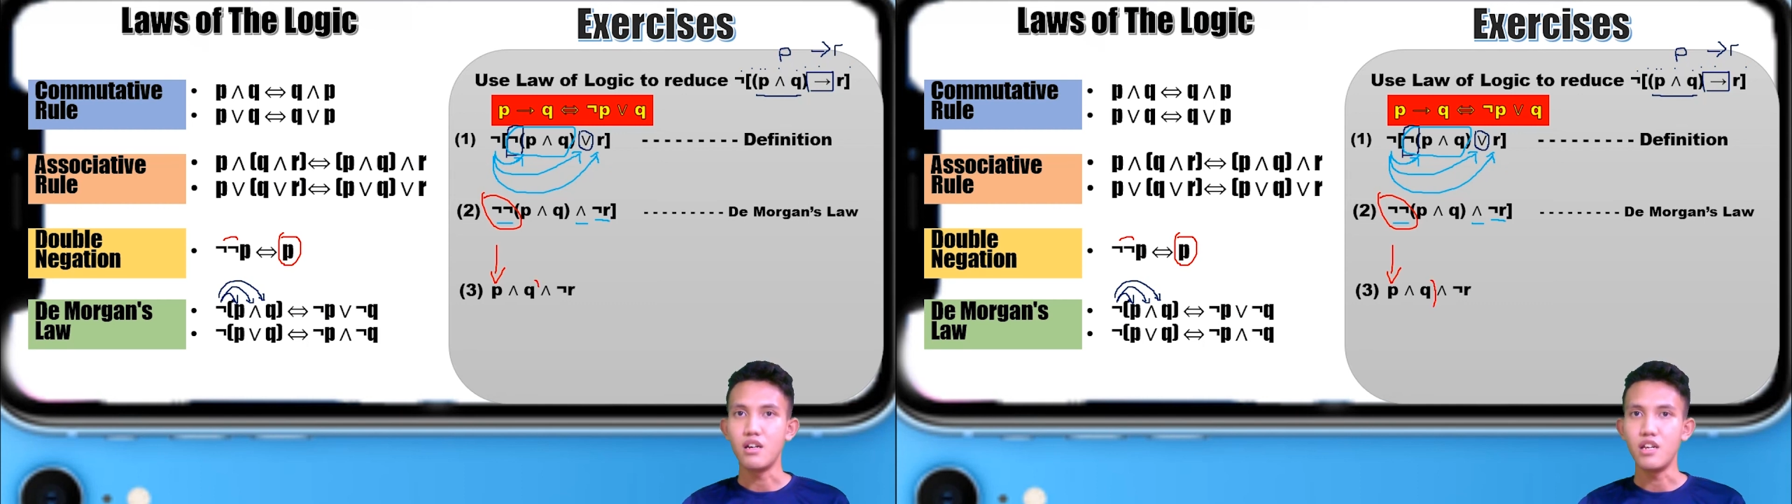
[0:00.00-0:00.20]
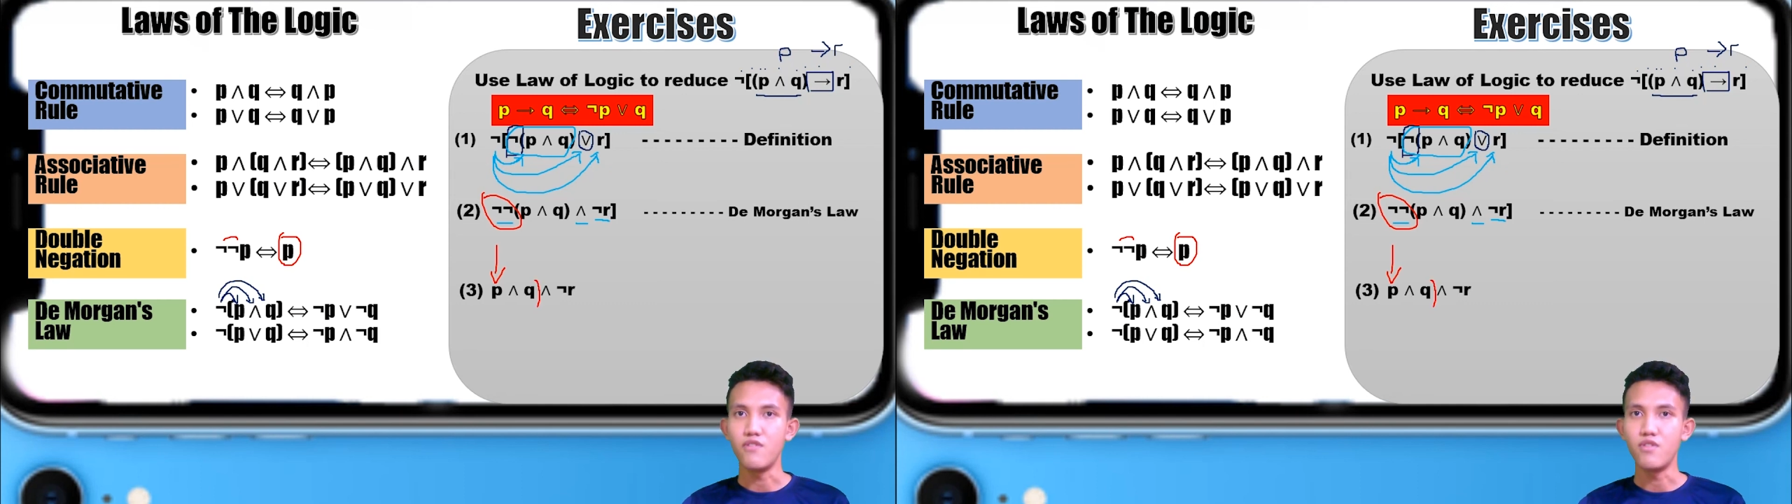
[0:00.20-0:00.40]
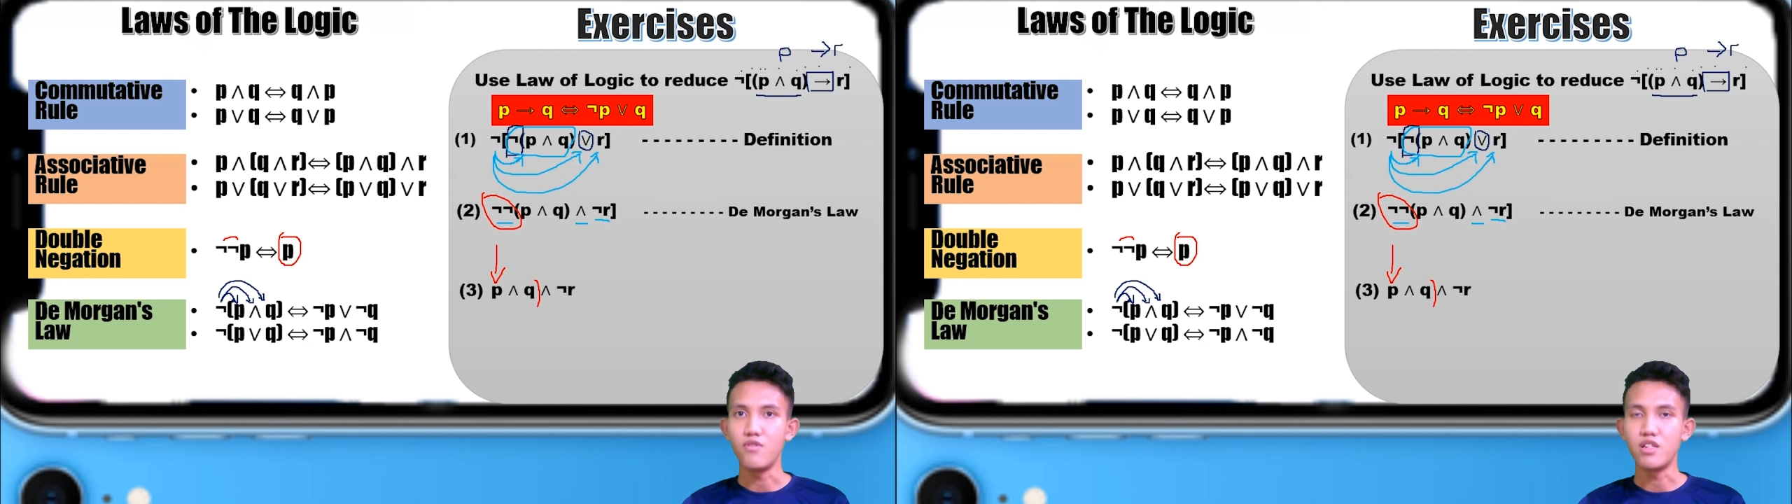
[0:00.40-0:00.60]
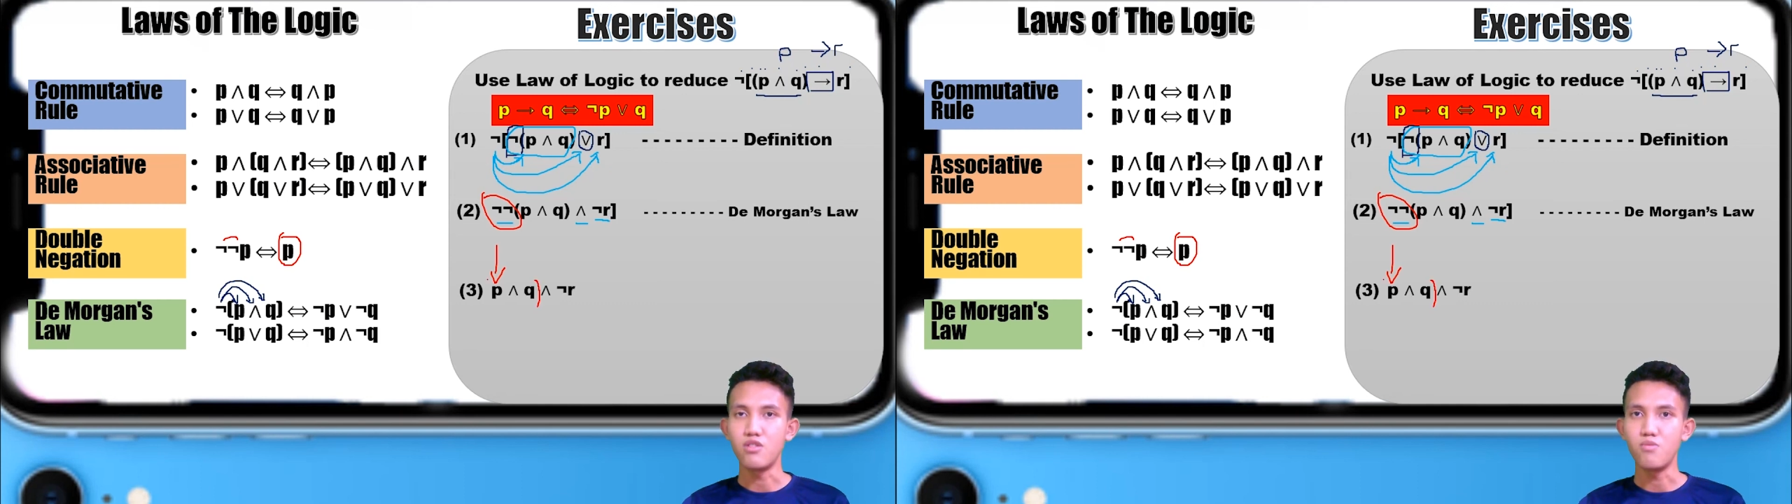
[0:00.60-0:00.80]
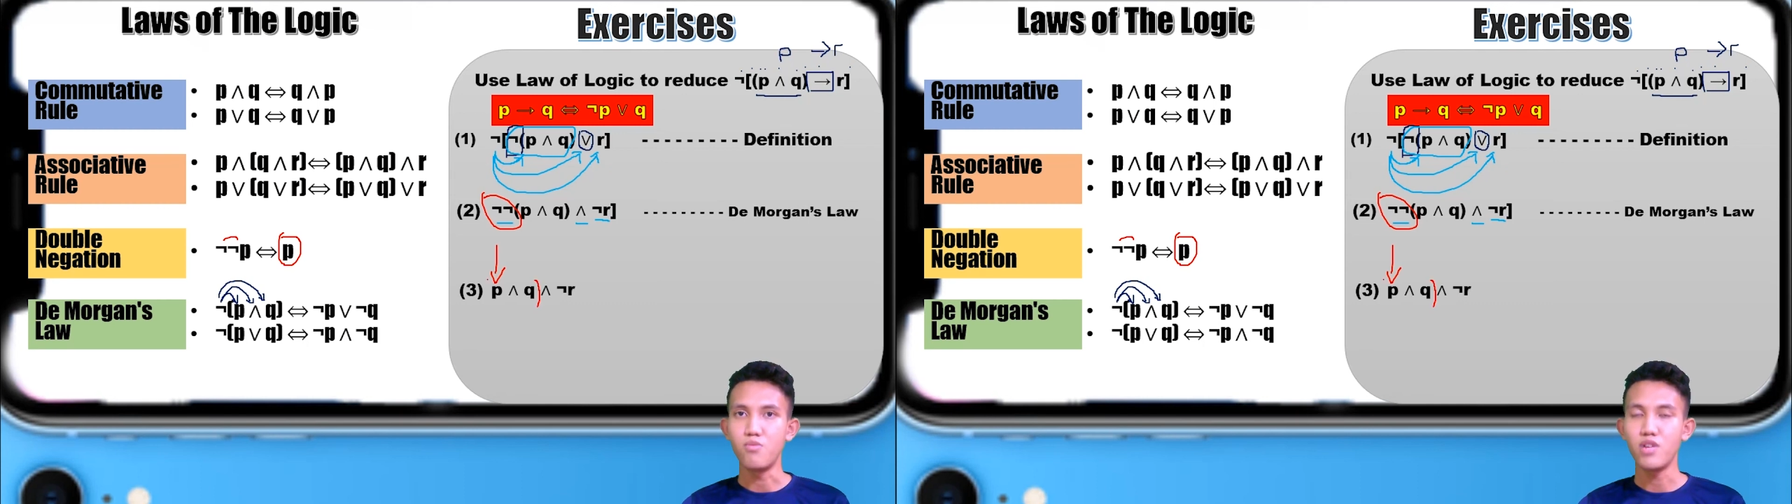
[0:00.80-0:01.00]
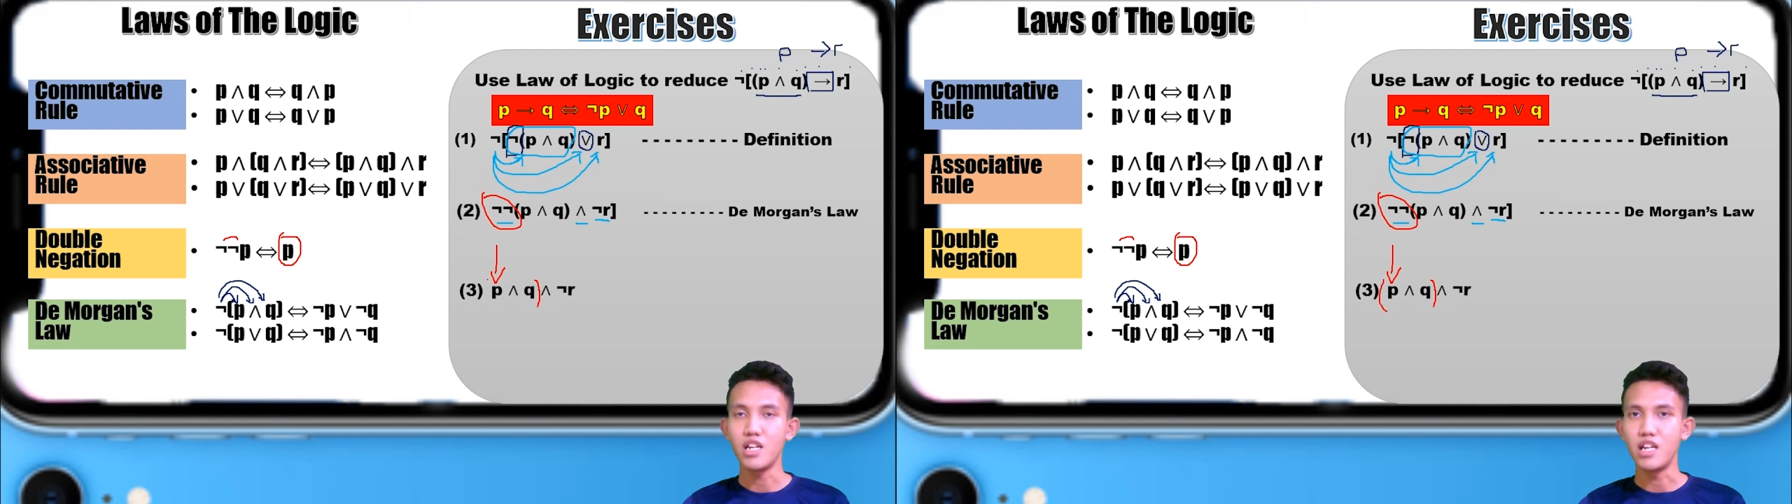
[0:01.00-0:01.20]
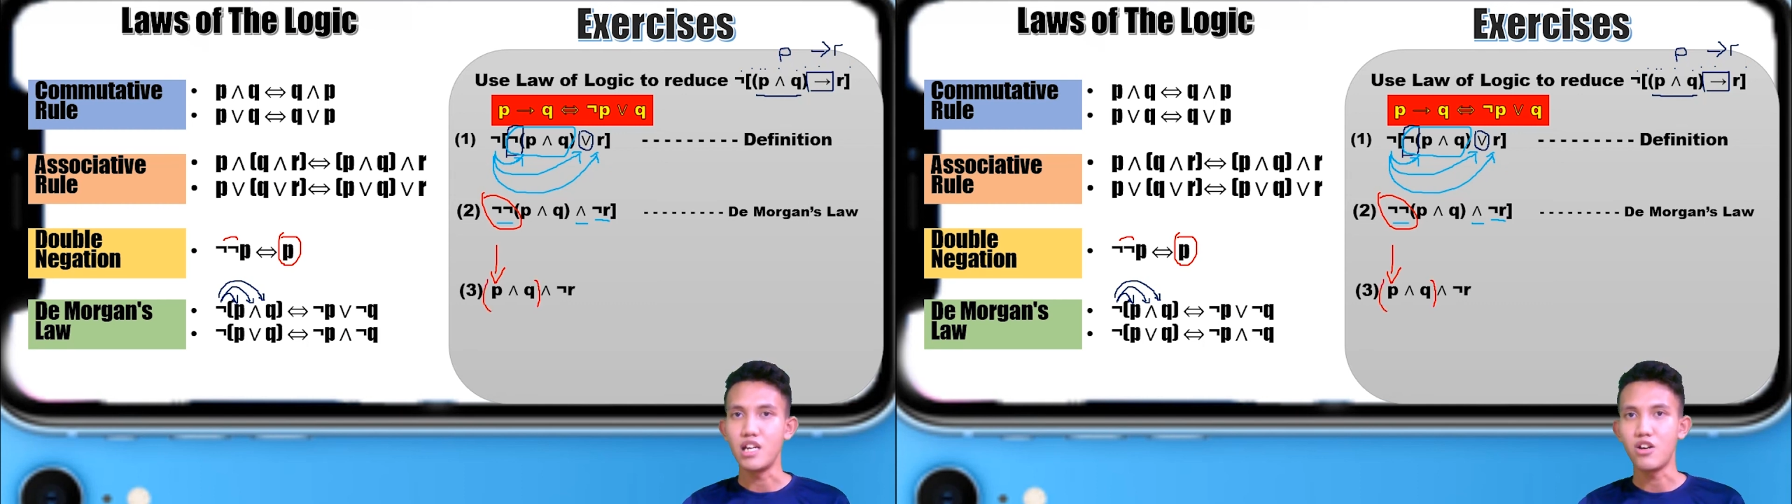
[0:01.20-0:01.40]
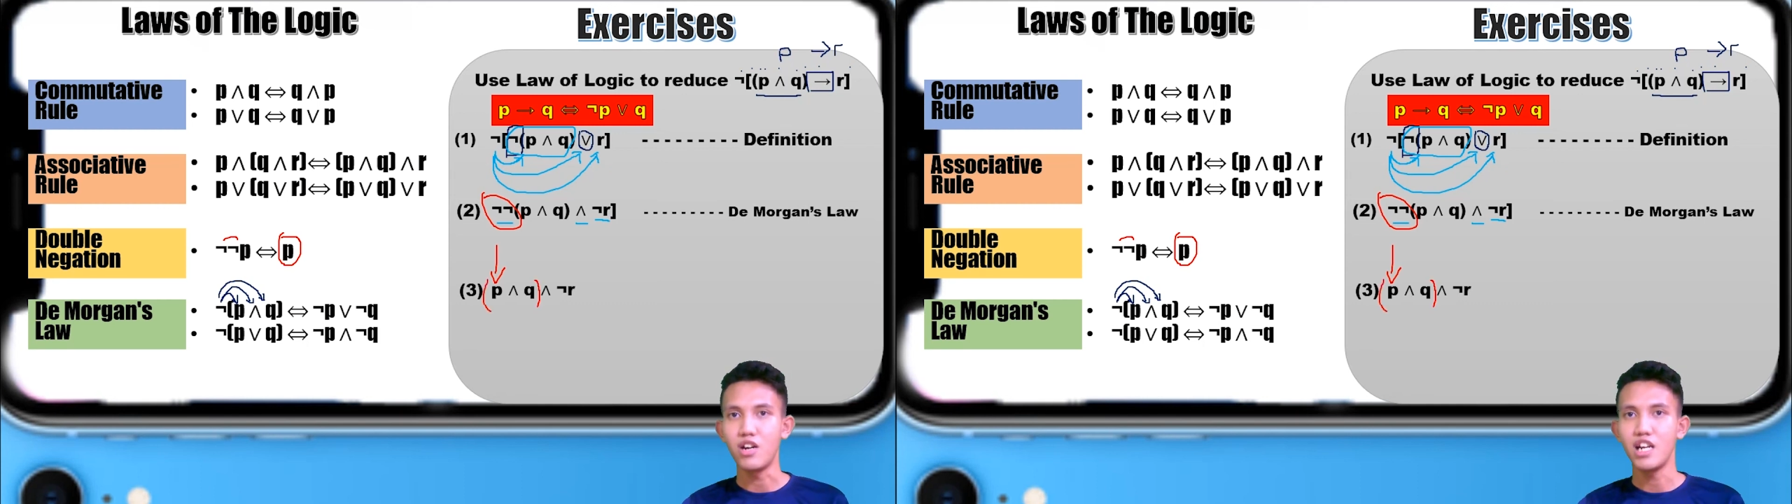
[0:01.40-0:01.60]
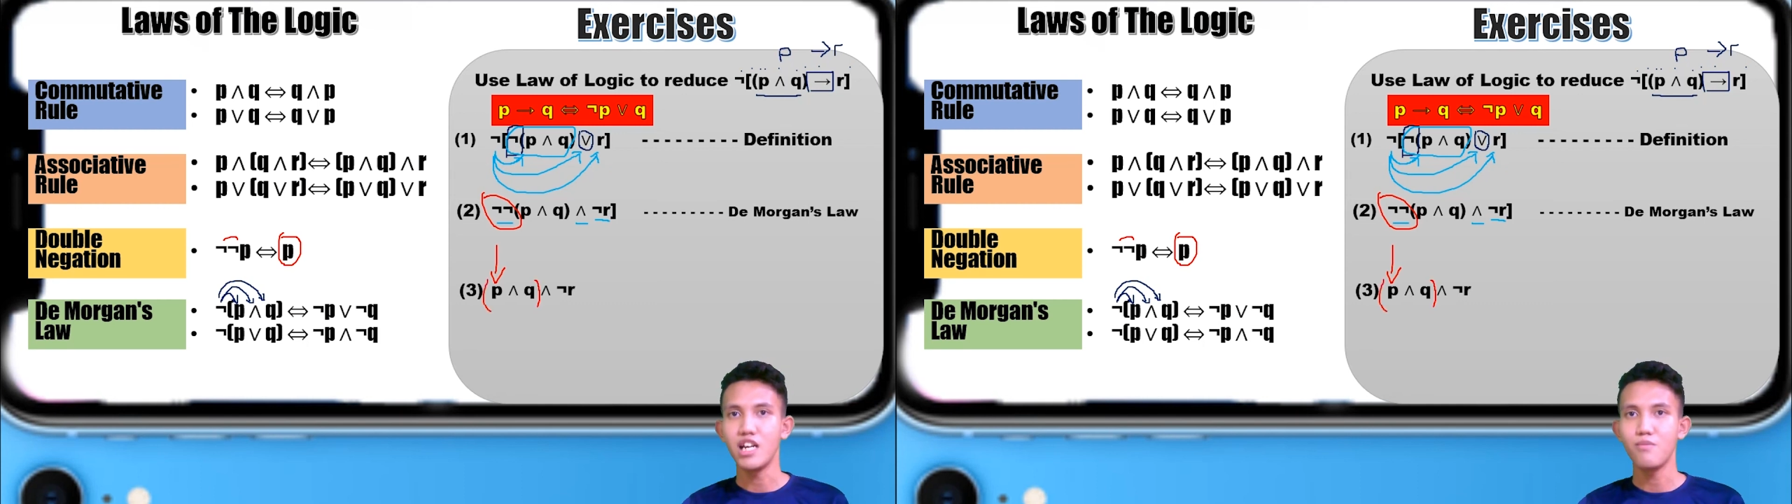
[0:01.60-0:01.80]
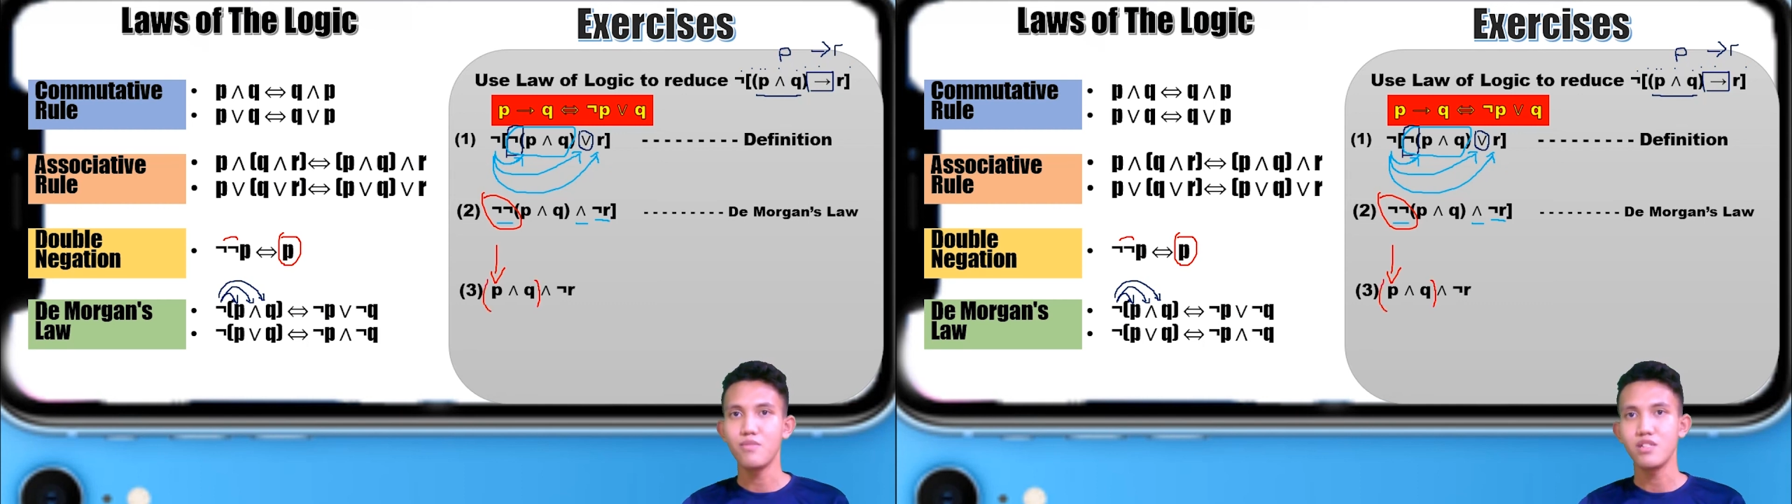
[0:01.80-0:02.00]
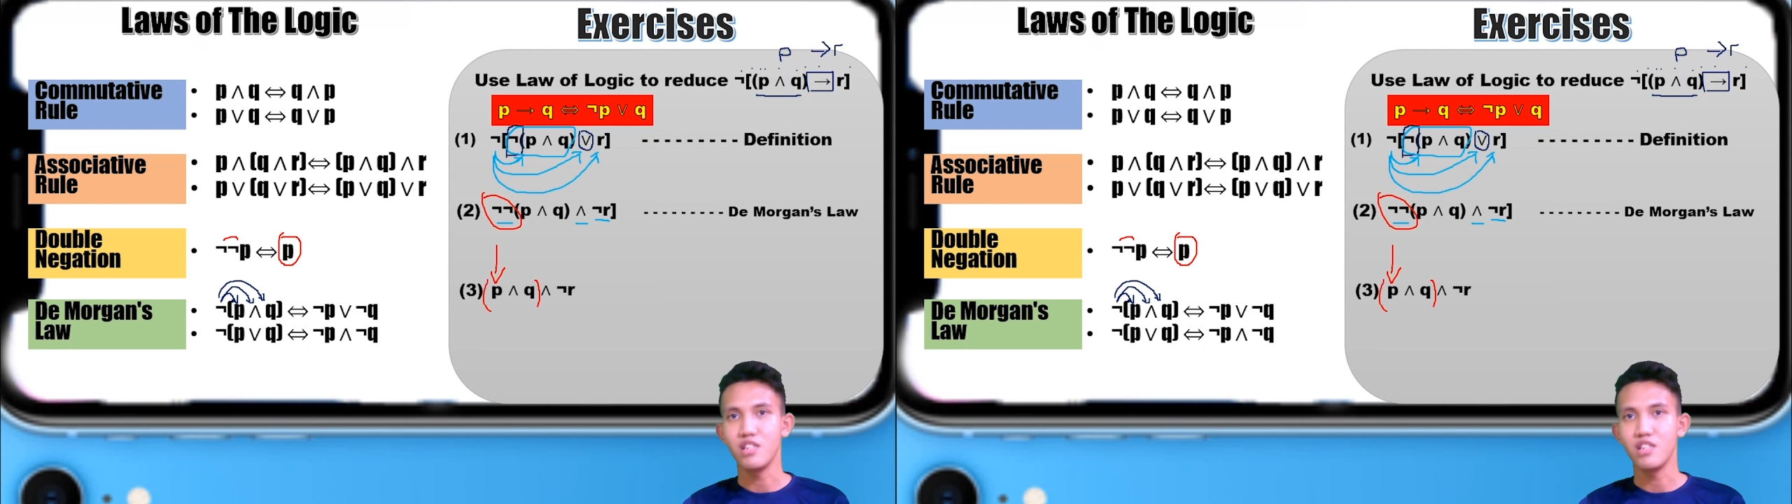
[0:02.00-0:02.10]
If you want to put the column,